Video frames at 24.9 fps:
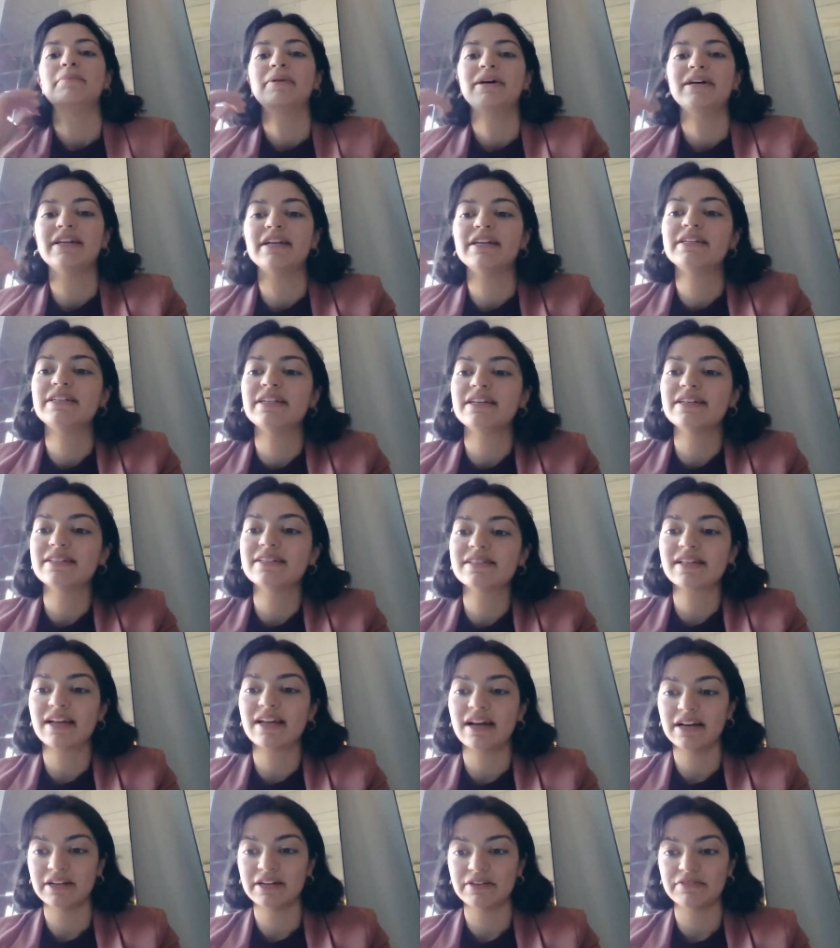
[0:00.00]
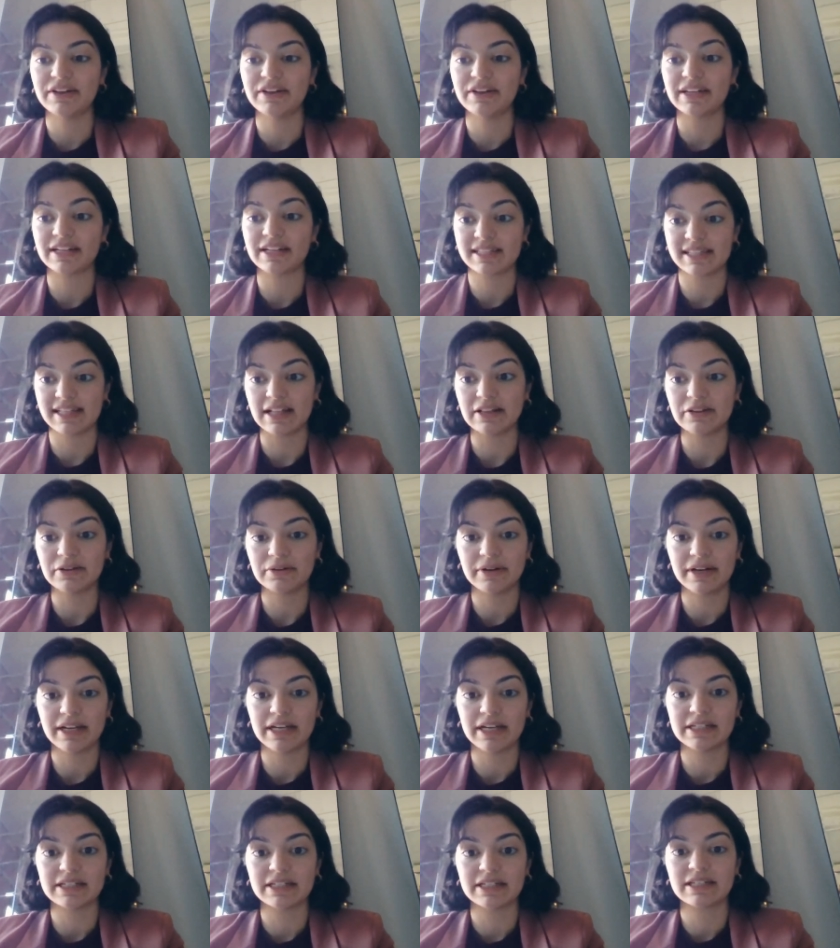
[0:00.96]
but it does kind of
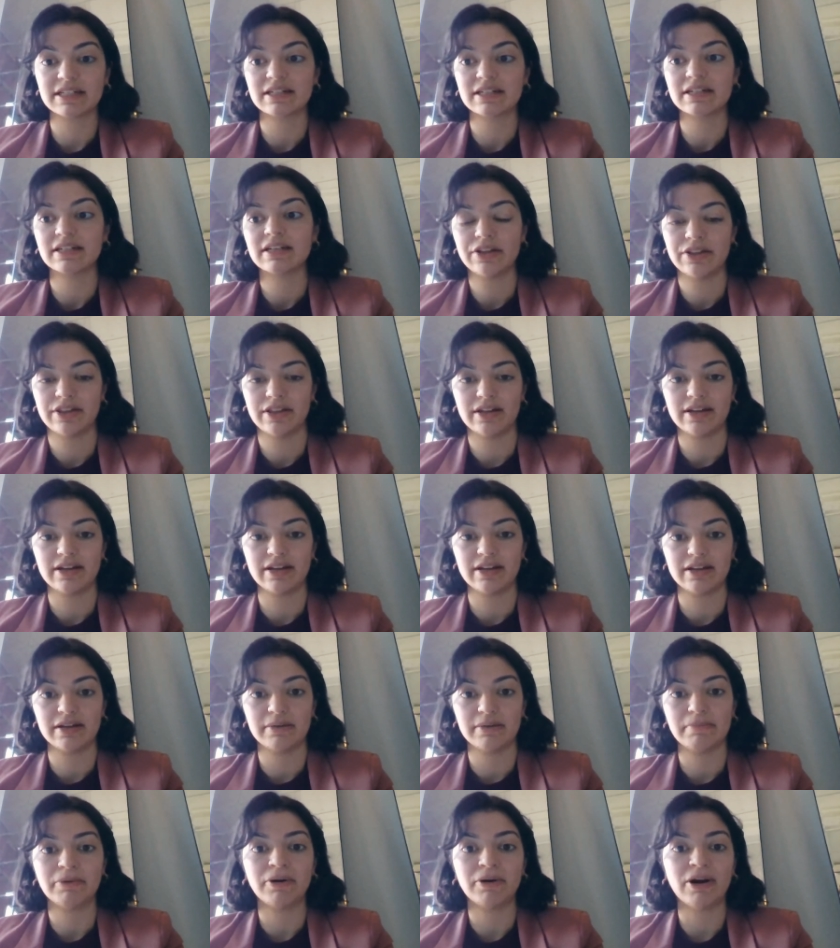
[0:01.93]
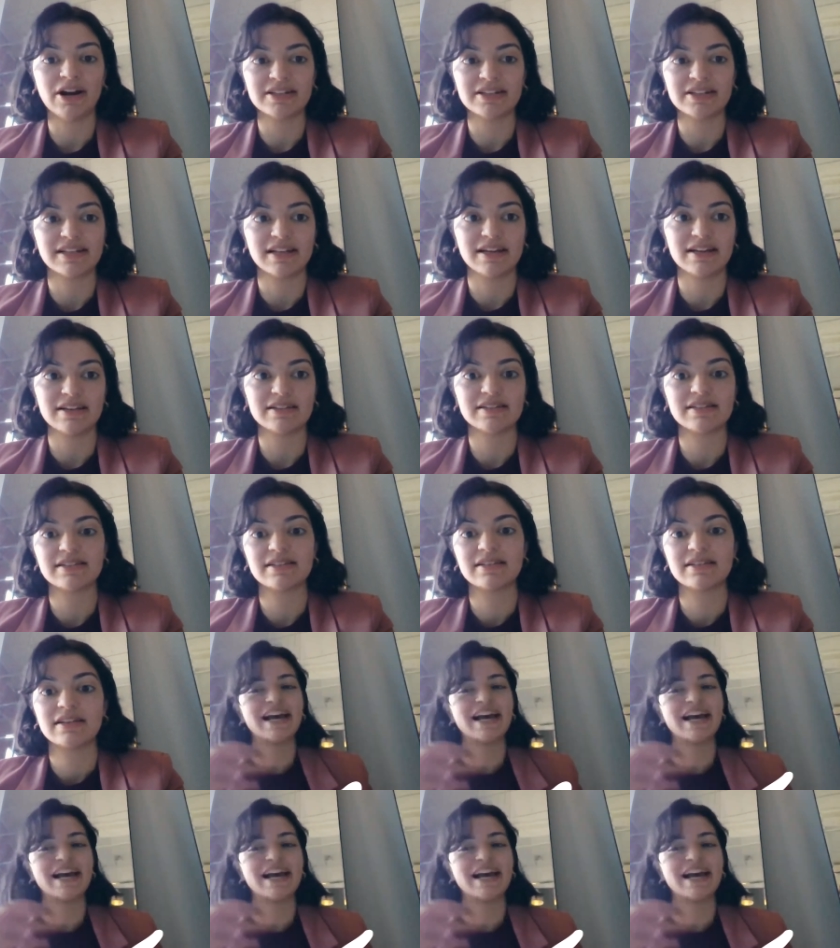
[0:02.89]
accelerate the process.